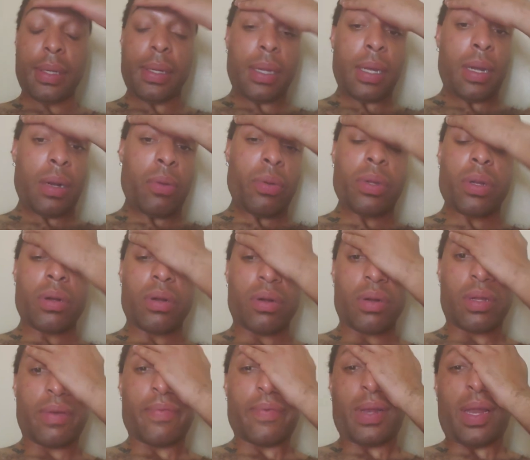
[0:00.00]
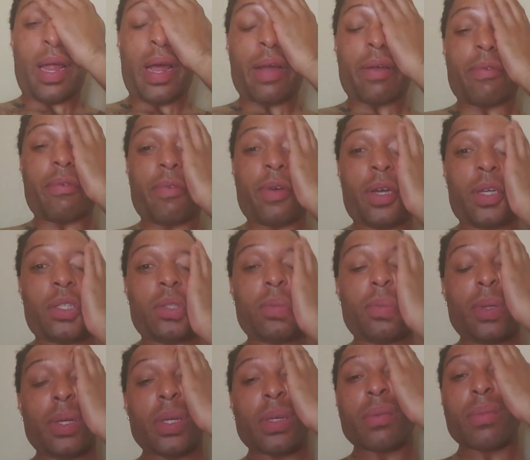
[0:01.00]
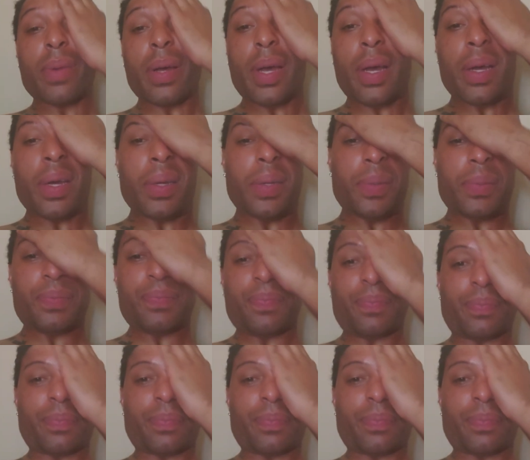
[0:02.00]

I really don't even like Facebook, man.